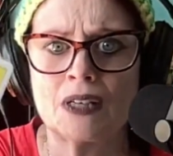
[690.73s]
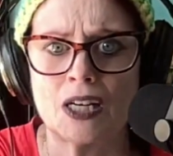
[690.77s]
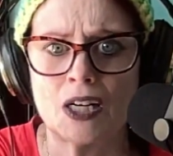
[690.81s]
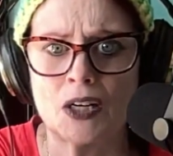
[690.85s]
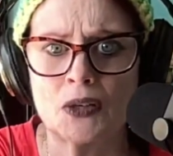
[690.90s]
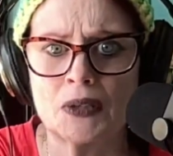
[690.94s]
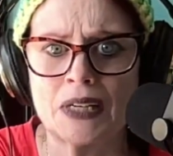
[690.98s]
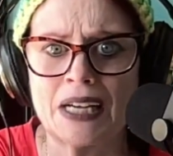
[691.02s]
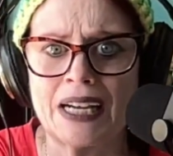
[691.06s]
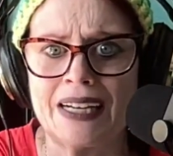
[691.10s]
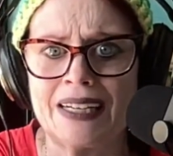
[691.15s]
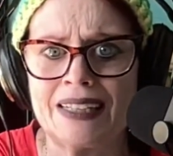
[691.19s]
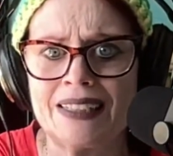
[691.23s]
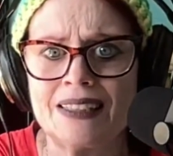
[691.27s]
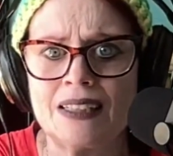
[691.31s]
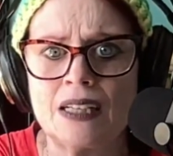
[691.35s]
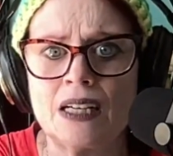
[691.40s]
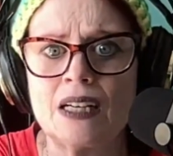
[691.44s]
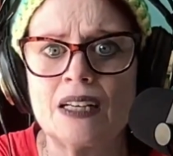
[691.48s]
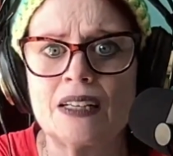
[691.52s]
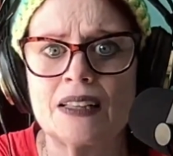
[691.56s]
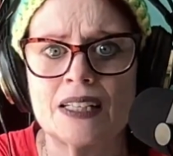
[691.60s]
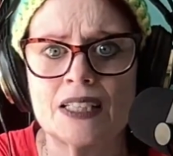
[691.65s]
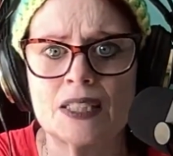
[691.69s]
Okay,
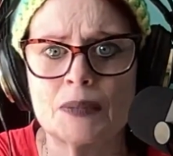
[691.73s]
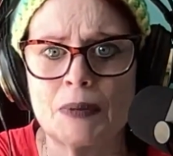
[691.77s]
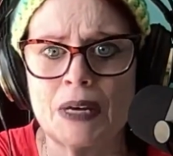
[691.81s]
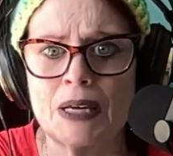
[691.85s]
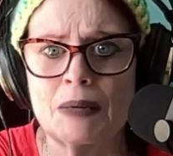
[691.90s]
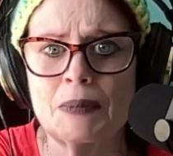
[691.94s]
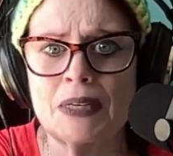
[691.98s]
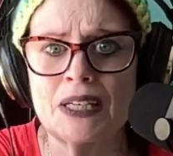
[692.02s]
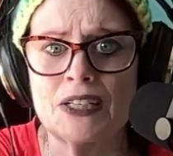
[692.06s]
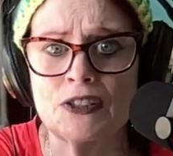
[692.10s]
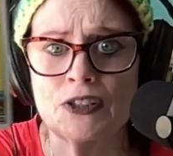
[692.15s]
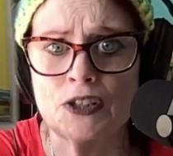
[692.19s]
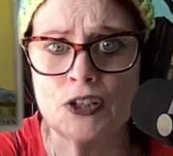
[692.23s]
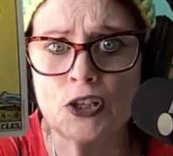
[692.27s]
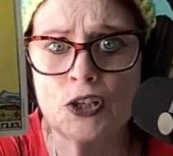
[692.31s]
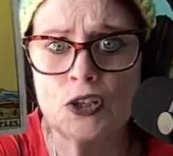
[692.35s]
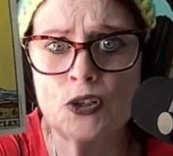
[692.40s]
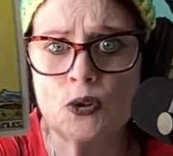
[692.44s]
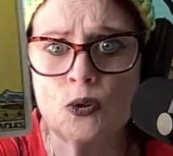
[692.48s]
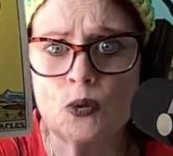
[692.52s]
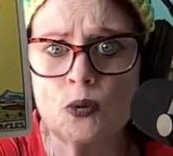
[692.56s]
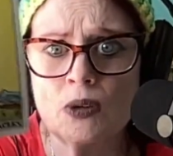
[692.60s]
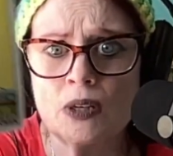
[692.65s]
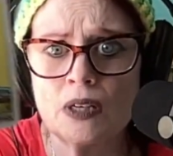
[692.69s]
this may be
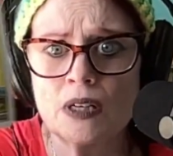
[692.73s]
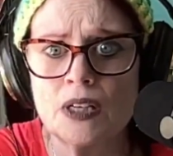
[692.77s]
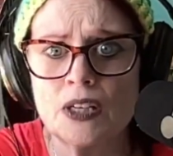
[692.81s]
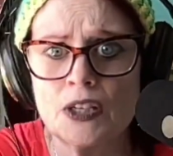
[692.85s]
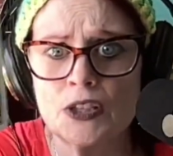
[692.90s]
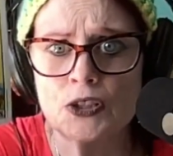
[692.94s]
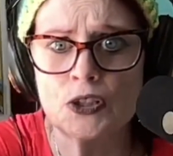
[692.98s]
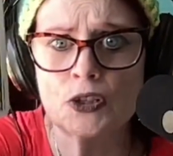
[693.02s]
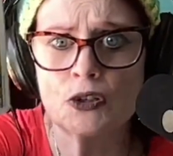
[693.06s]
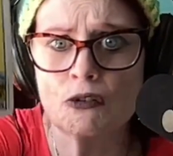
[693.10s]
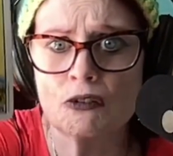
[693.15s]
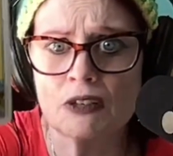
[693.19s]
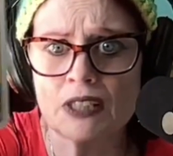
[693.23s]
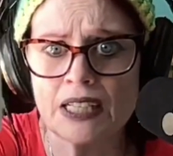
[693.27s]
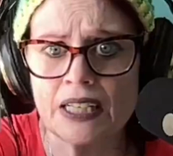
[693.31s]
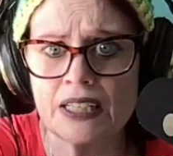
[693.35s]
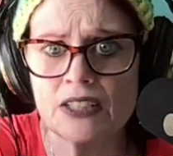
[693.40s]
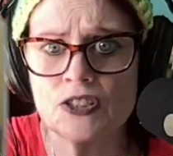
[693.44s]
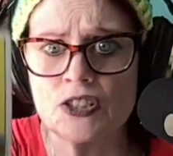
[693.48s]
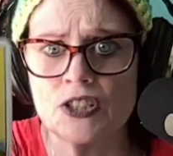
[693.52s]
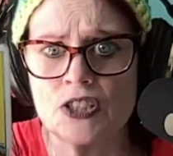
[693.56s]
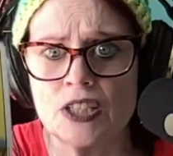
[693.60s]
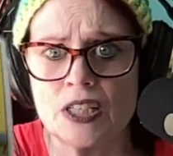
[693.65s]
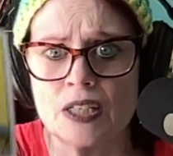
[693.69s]
new
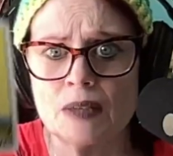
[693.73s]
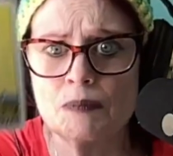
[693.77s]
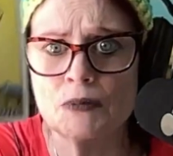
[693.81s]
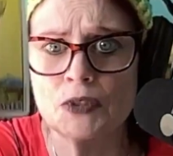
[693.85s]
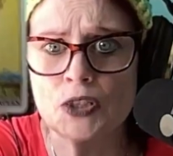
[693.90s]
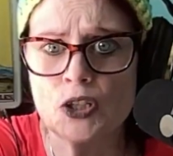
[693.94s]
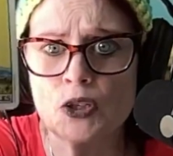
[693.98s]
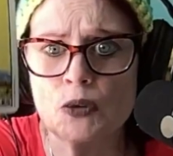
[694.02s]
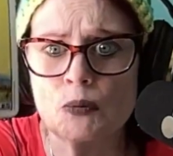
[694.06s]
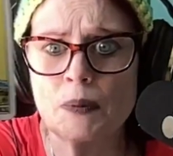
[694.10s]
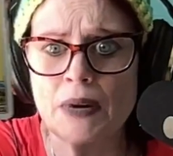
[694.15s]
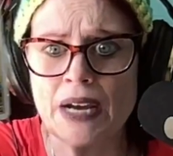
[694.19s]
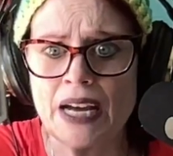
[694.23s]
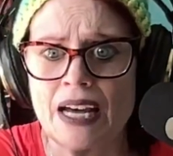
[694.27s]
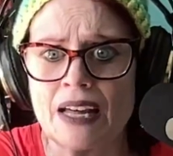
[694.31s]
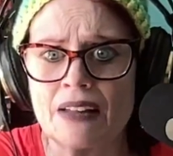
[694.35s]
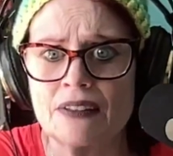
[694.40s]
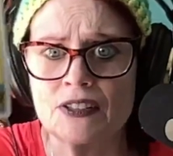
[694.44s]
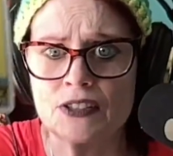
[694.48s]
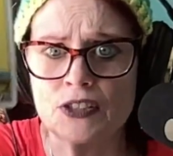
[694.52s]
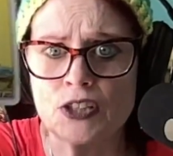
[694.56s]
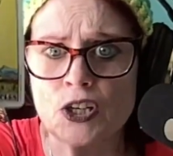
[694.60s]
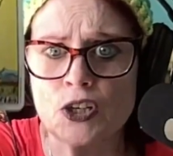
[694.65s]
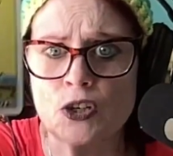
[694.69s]
relationship, new
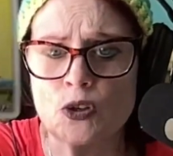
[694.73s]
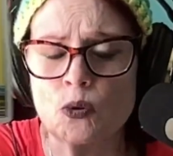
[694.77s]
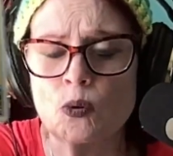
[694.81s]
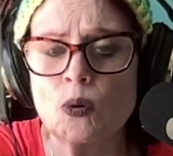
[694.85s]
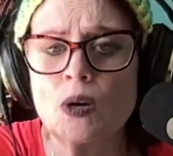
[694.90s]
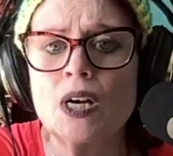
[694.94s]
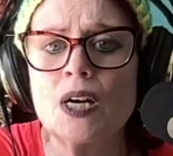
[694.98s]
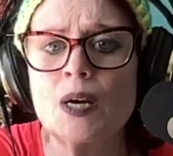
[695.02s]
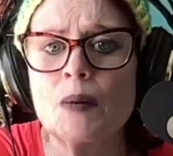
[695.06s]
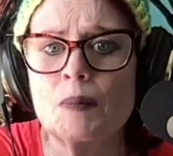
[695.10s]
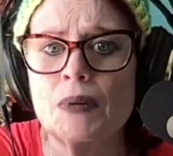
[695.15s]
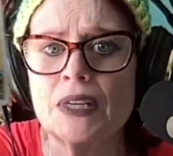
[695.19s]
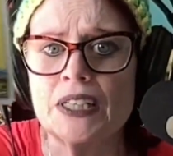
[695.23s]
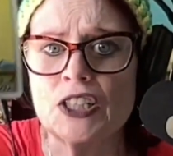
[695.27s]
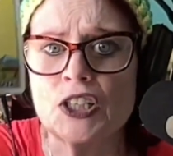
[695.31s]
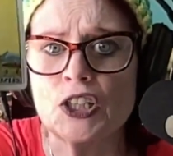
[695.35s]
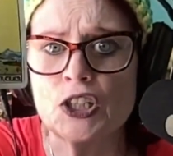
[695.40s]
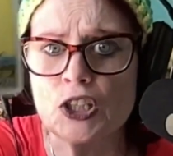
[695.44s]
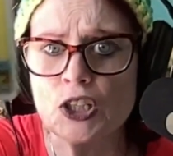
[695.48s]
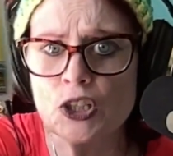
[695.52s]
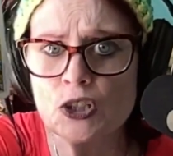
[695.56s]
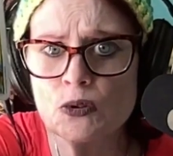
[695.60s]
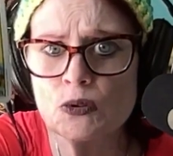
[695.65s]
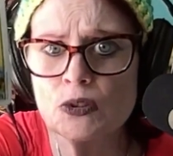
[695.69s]
path, new, but
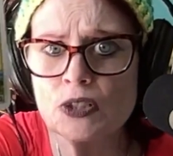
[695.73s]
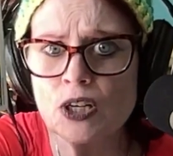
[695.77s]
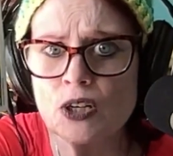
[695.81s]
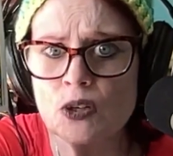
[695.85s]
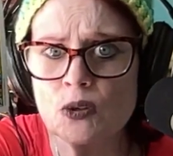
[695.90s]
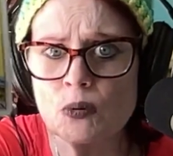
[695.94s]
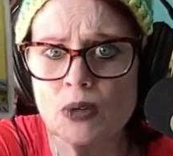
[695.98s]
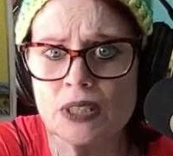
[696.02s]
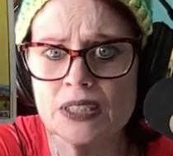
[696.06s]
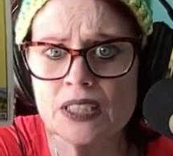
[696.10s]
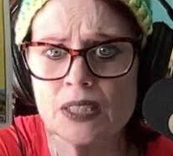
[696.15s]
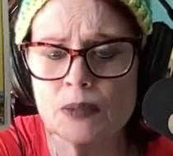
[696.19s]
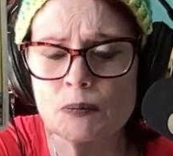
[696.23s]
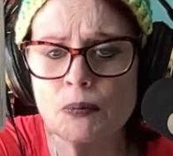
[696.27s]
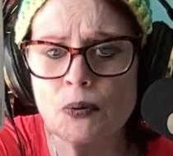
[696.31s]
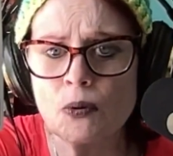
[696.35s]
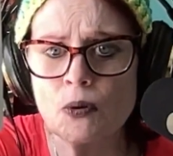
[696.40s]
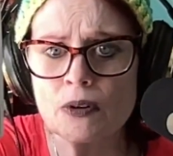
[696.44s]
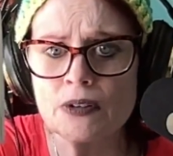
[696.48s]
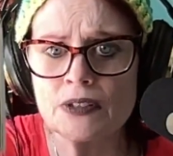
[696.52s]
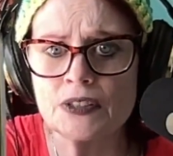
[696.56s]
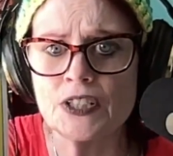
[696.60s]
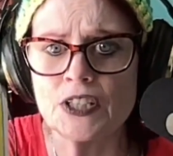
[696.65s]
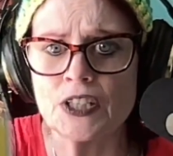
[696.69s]
you know what's
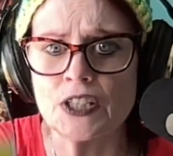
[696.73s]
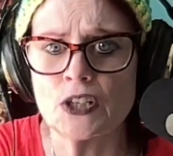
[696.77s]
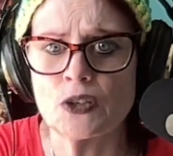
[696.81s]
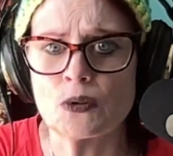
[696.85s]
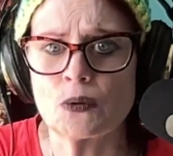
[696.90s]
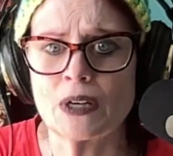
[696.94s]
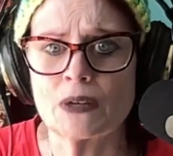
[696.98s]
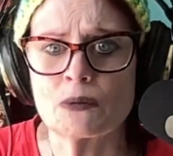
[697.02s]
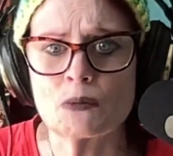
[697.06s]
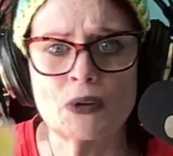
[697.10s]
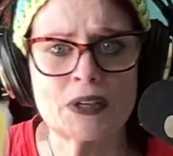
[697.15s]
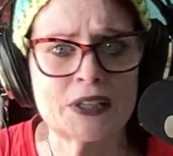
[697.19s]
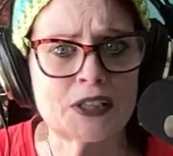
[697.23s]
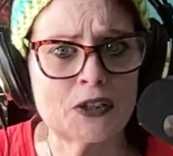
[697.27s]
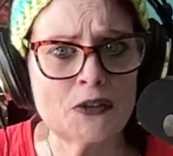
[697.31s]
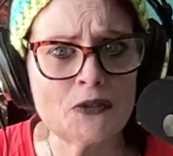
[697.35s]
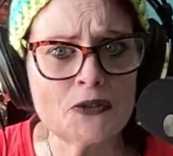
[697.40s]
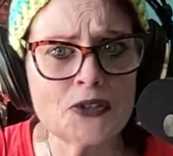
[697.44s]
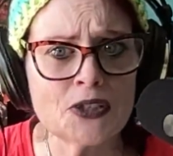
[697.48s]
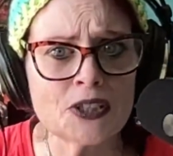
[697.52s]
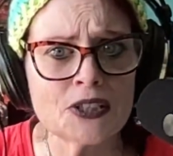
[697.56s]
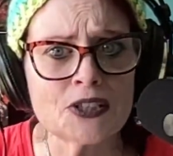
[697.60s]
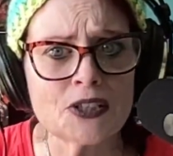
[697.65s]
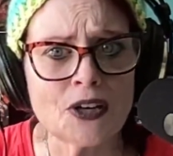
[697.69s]
important to you, and what you
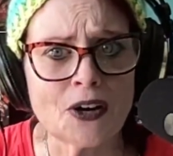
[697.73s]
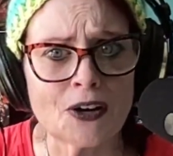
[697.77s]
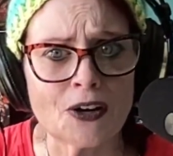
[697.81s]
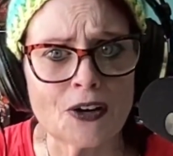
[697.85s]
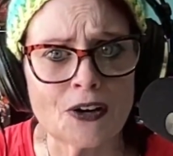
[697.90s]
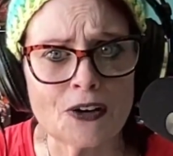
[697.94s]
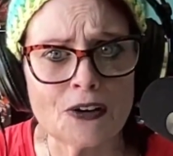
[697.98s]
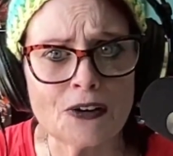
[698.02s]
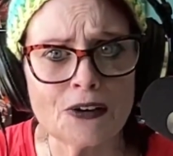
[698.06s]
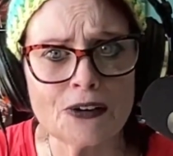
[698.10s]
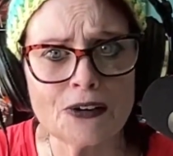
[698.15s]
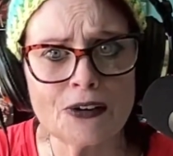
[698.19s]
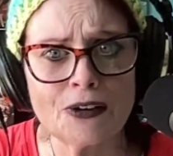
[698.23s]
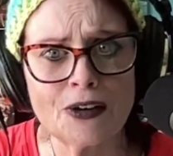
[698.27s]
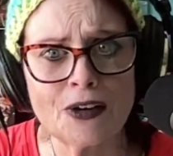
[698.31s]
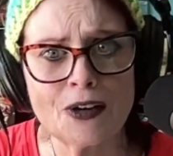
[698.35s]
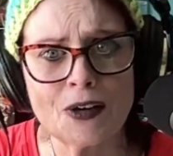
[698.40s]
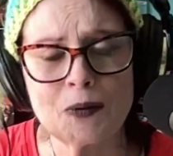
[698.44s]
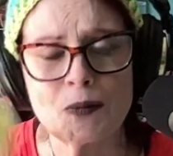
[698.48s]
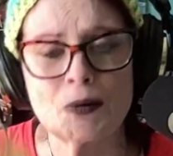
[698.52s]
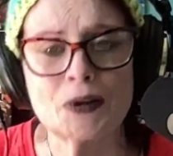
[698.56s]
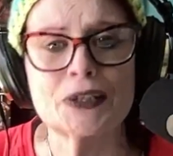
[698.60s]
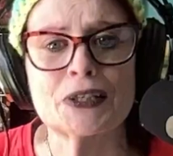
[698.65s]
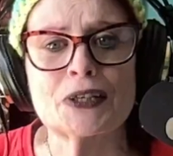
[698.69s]
just heard,
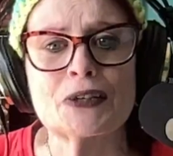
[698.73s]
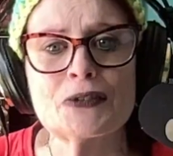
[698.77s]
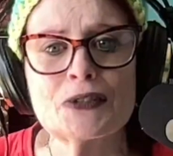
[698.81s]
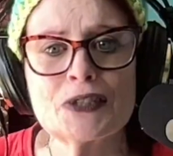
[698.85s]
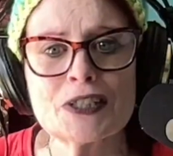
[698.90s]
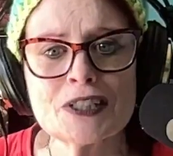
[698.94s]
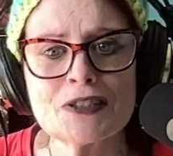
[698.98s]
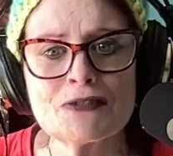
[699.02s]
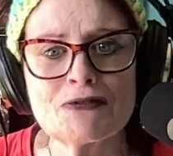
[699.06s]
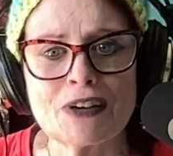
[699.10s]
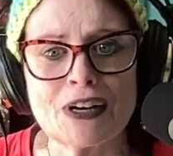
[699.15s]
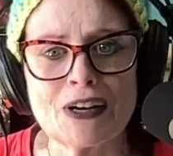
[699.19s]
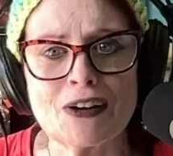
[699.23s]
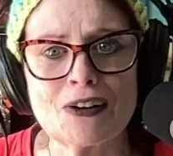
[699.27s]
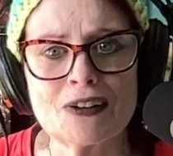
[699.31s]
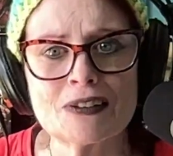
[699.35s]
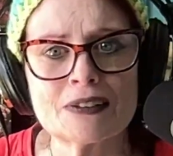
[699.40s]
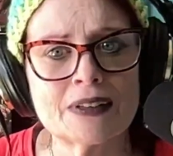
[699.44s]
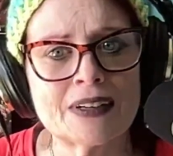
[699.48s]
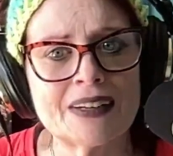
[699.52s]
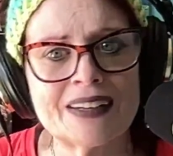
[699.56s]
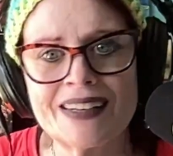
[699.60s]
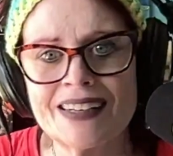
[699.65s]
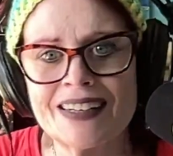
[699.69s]
what you just
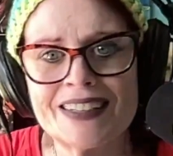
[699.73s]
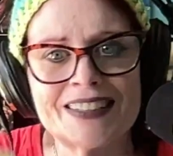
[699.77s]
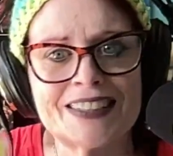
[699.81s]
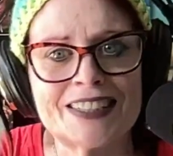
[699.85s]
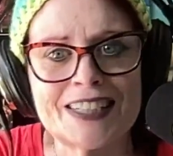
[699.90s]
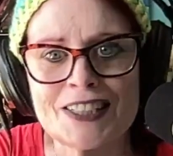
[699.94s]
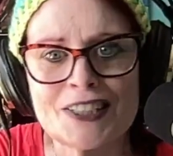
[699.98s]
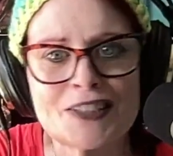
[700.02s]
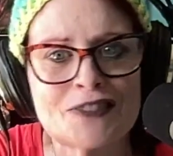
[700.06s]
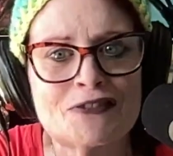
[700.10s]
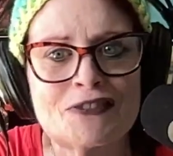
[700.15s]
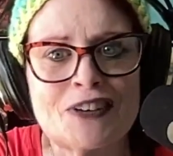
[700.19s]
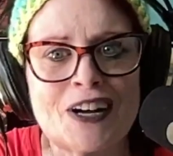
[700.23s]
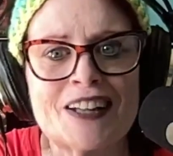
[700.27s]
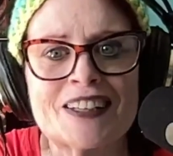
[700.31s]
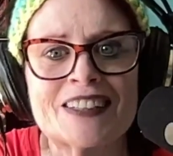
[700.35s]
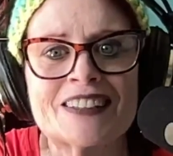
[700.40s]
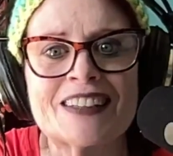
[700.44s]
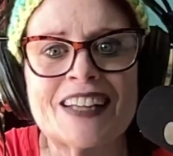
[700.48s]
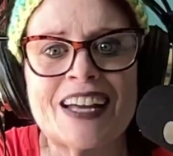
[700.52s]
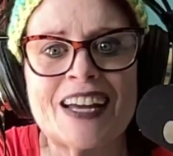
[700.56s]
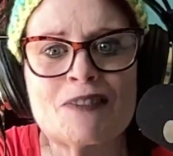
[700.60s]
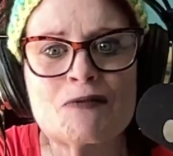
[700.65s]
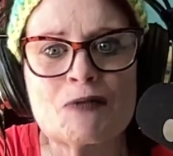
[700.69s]
felt doesn't fall
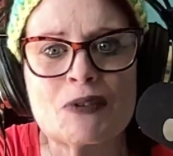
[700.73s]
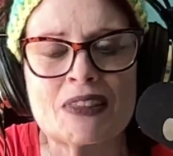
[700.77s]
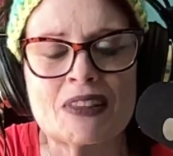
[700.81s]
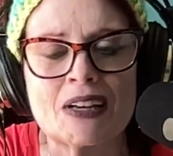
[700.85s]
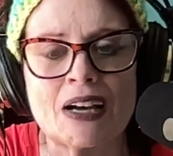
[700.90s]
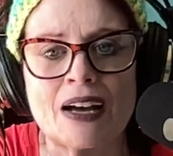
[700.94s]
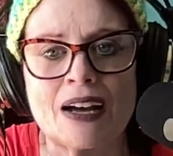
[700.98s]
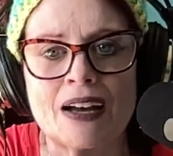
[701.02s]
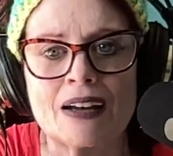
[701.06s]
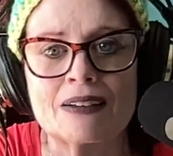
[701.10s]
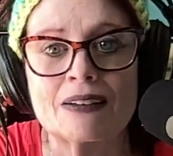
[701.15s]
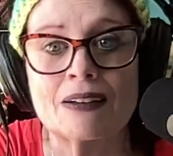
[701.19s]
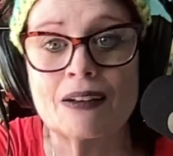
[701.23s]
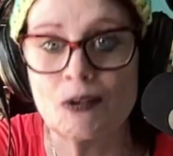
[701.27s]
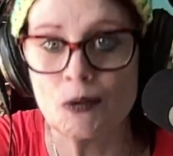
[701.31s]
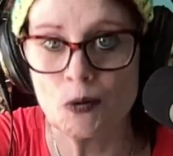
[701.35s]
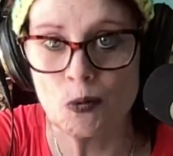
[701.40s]
in line with that.